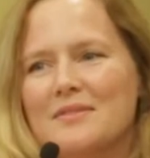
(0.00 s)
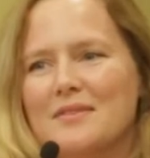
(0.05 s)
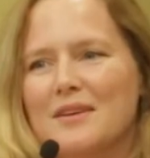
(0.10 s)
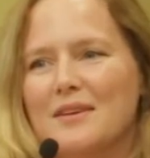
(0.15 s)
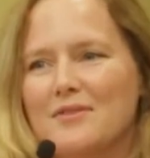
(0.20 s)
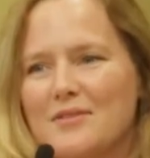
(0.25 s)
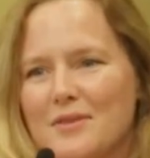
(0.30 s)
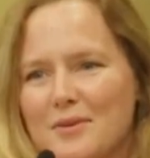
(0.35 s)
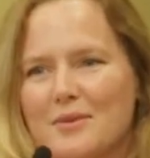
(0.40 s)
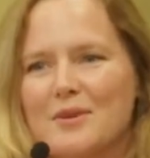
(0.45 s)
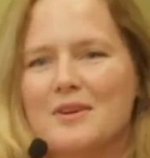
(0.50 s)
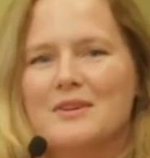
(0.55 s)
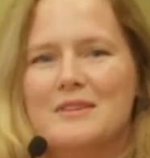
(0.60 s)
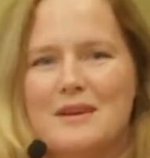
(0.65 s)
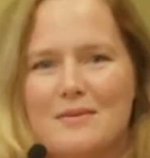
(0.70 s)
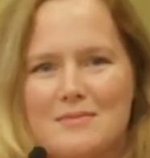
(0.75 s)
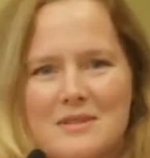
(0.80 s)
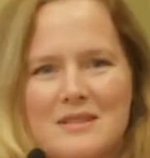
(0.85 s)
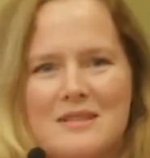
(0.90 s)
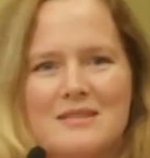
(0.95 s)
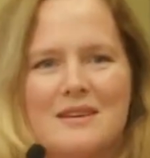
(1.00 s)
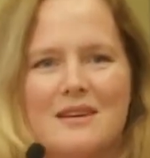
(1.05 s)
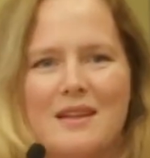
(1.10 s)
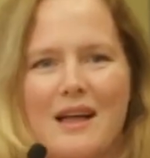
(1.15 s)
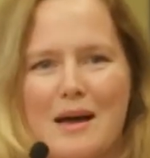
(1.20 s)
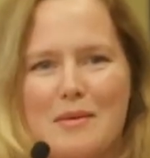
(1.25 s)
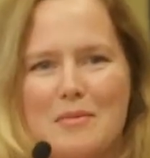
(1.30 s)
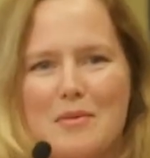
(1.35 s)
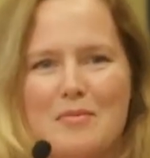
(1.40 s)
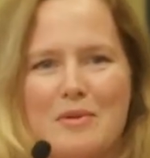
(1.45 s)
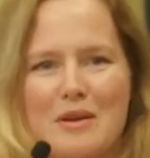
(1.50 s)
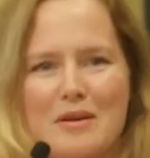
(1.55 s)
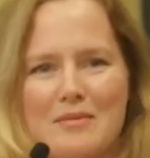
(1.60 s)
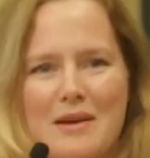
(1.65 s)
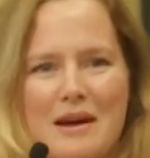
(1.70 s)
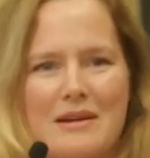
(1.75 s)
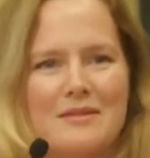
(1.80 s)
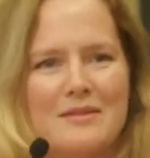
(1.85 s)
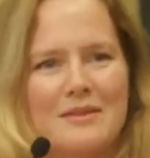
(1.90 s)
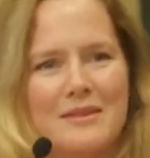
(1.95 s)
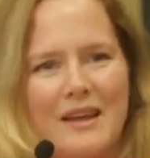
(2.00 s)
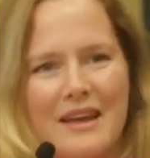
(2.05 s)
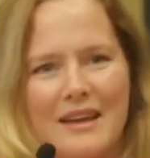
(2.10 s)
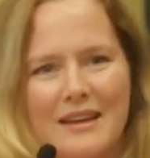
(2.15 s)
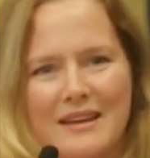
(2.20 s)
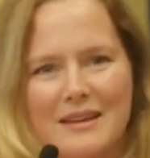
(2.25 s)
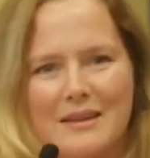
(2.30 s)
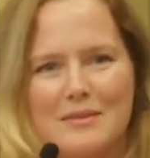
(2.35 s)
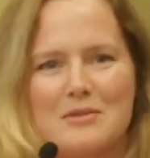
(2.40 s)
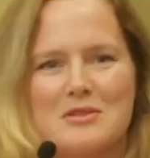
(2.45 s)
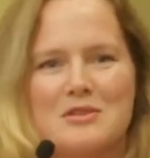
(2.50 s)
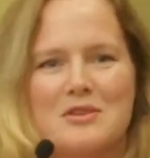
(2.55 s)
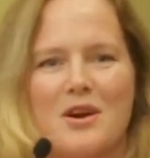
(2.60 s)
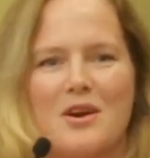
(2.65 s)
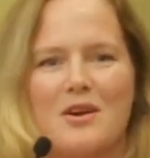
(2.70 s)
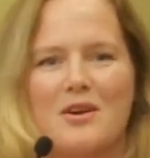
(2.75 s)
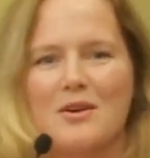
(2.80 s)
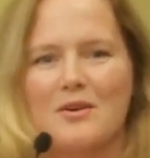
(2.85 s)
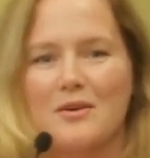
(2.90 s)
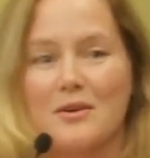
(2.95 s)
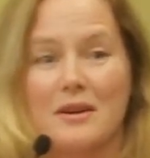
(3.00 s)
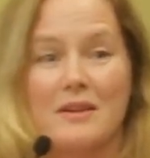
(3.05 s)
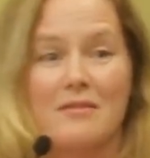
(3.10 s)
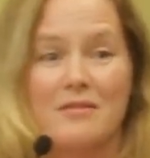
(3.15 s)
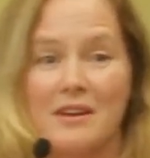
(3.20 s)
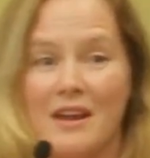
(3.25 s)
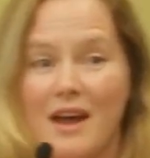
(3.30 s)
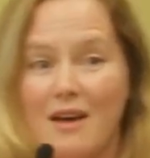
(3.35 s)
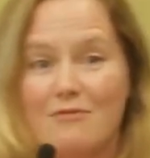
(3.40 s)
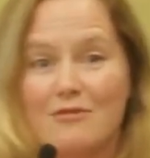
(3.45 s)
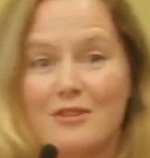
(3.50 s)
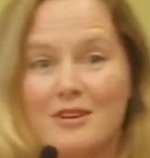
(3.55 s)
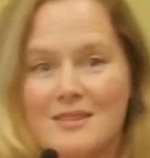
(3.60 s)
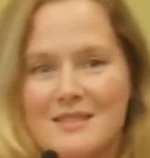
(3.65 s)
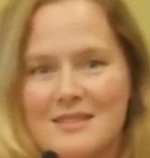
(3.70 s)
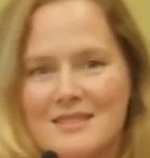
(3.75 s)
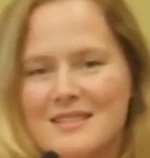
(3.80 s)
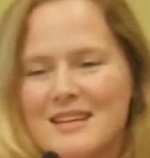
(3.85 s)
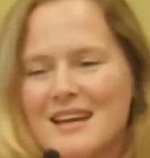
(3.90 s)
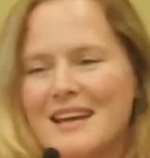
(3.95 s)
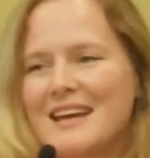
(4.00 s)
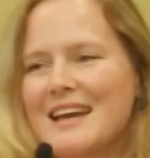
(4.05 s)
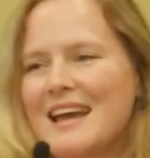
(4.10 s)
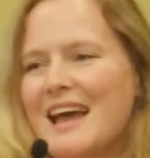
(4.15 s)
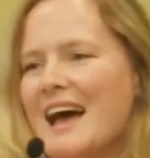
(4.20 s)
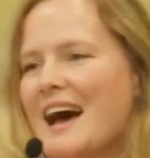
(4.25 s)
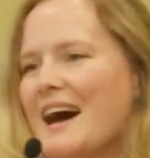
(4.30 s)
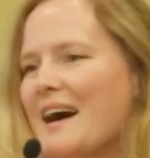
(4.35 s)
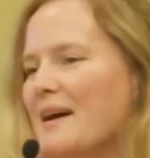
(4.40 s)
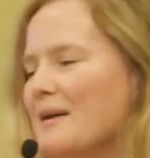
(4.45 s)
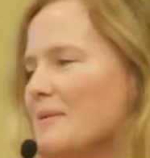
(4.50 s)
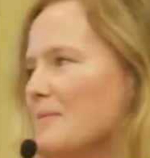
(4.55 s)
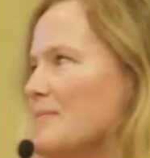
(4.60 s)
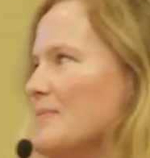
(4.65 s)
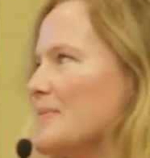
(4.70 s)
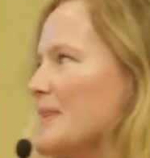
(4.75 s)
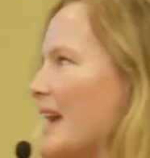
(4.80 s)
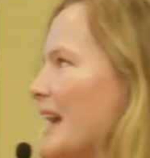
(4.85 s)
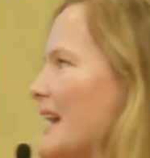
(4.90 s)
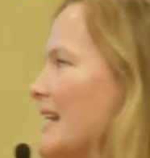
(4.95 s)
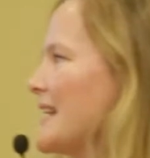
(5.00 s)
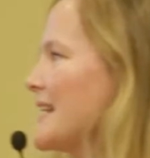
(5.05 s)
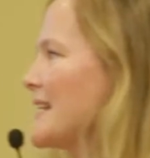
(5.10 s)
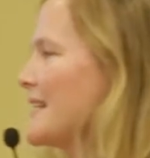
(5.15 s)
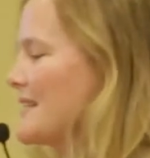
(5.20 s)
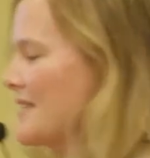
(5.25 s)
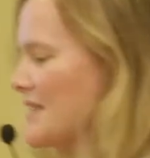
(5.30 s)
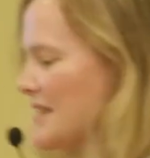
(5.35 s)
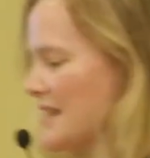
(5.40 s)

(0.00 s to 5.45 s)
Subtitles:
of if you were attempting to climb a big mountain like Kilimanjaro or even Everest. And